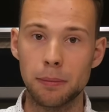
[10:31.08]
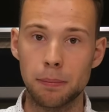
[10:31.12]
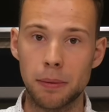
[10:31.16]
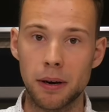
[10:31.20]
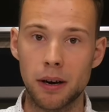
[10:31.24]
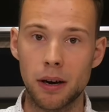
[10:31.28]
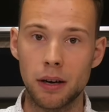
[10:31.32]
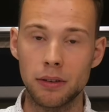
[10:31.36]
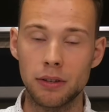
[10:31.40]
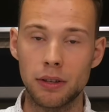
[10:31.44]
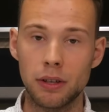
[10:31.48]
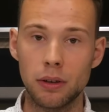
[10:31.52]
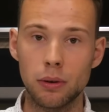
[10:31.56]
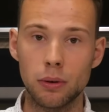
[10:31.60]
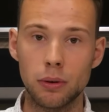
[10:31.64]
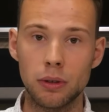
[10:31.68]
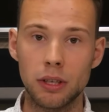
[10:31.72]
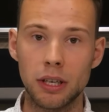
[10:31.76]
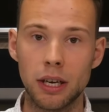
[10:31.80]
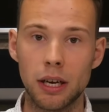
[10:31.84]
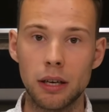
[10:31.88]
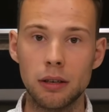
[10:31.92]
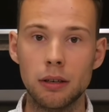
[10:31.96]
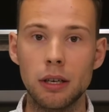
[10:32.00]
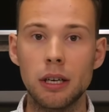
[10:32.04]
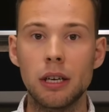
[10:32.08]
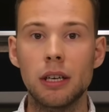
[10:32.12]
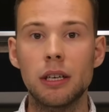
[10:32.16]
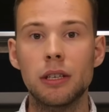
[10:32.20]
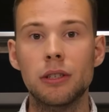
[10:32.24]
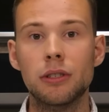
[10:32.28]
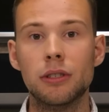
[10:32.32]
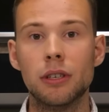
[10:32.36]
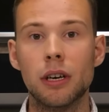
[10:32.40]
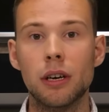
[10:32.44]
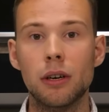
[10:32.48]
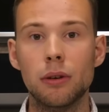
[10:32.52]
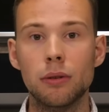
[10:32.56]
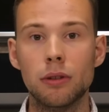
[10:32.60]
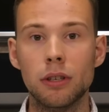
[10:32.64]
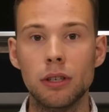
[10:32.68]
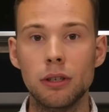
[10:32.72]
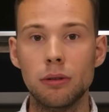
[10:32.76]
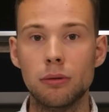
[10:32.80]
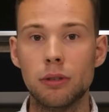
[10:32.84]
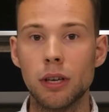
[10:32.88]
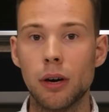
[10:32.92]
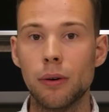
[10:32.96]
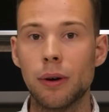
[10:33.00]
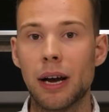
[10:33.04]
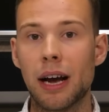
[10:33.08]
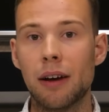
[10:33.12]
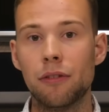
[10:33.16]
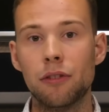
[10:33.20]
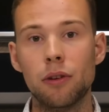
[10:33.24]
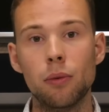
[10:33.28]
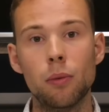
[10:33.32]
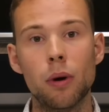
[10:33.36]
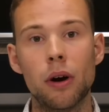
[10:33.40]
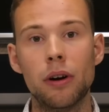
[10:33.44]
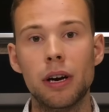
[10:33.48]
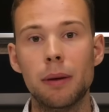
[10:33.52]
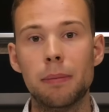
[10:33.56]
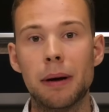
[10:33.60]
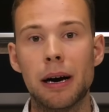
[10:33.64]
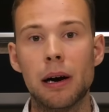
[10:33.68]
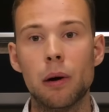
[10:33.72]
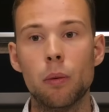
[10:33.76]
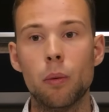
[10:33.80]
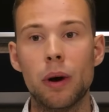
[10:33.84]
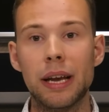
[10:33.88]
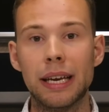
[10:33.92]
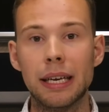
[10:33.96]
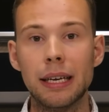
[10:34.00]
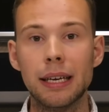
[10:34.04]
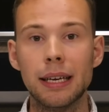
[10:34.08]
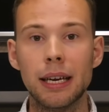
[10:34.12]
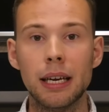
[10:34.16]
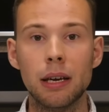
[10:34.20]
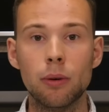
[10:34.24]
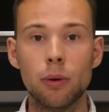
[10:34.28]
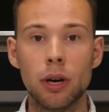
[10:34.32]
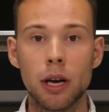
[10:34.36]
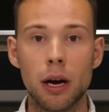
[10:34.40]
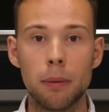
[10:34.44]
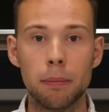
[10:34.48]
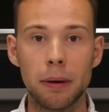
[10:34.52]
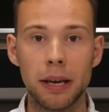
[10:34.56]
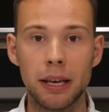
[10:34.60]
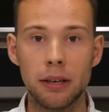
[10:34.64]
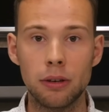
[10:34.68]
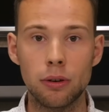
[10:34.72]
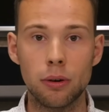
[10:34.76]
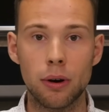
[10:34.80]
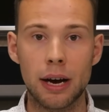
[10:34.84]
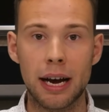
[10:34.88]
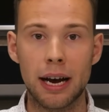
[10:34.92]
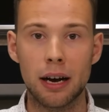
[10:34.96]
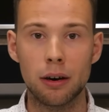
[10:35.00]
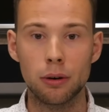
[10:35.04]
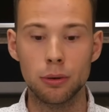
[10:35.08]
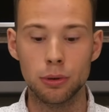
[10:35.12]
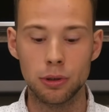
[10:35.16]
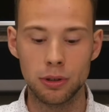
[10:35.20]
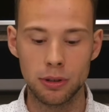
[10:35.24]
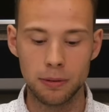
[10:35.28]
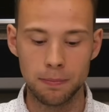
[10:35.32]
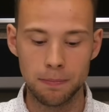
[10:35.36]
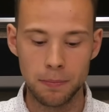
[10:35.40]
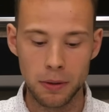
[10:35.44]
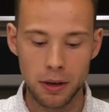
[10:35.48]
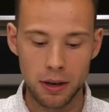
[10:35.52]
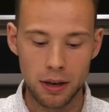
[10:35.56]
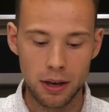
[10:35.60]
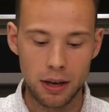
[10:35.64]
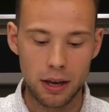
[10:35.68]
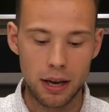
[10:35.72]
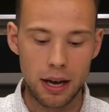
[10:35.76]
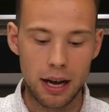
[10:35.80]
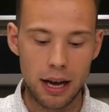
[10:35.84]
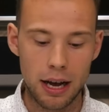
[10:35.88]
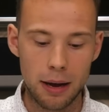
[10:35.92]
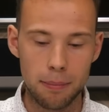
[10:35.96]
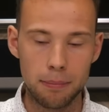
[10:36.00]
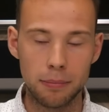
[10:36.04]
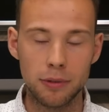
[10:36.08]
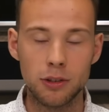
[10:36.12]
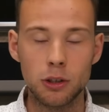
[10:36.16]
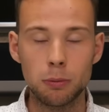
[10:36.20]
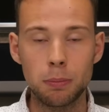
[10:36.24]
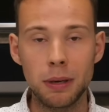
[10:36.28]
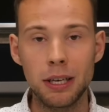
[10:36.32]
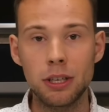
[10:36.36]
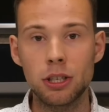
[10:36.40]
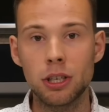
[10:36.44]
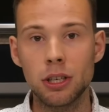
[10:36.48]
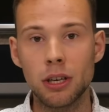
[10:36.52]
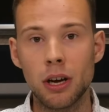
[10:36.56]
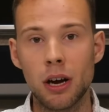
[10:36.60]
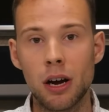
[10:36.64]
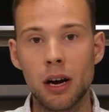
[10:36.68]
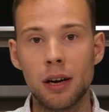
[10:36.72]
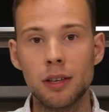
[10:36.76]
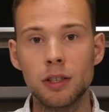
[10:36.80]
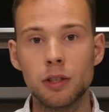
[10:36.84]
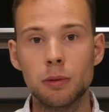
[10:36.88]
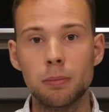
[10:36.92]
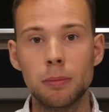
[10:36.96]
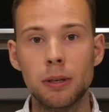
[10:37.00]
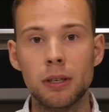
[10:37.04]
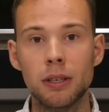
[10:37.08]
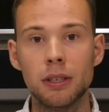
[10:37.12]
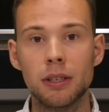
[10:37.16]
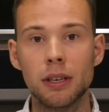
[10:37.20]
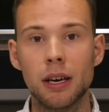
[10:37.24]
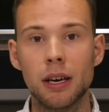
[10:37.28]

parts of the audio so that you don't have to worry about waking anyone up in your house. Speech enhancement